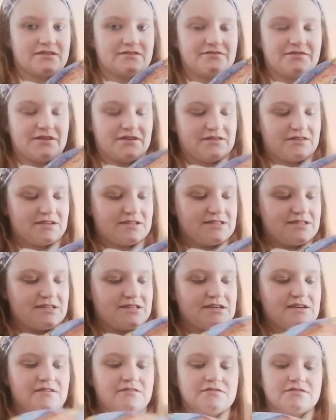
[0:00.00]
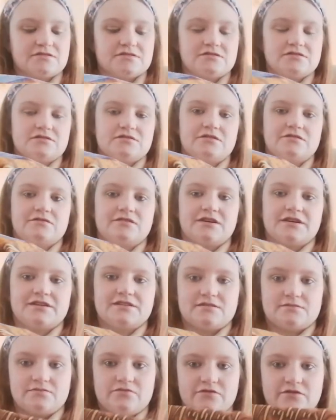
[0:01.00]
I think their tea towels are so nice
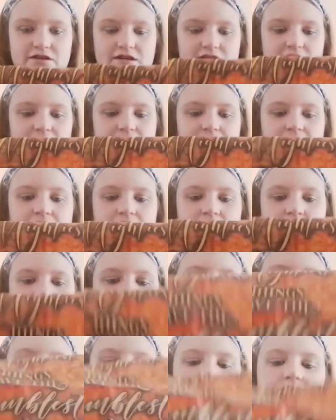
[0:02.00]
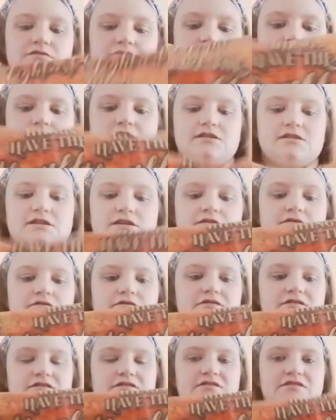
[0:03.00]
and pretty and are so detailed.
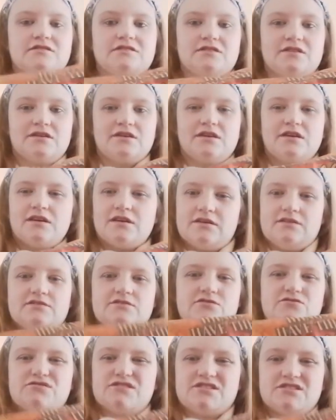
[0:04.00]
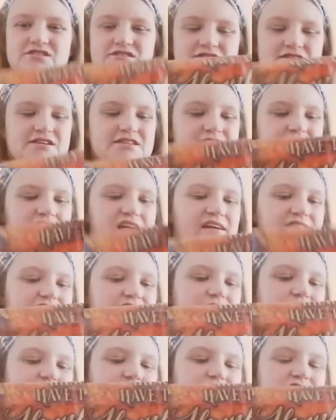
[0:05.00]
It's always just nice to have
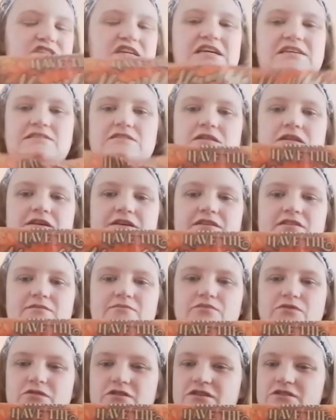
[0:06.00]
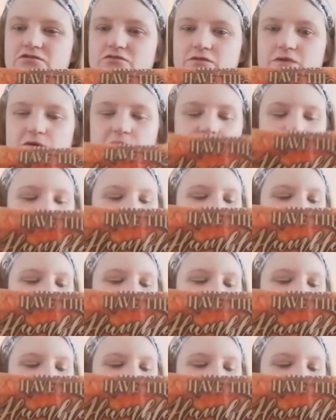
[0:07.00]
something which has like a bookish quote on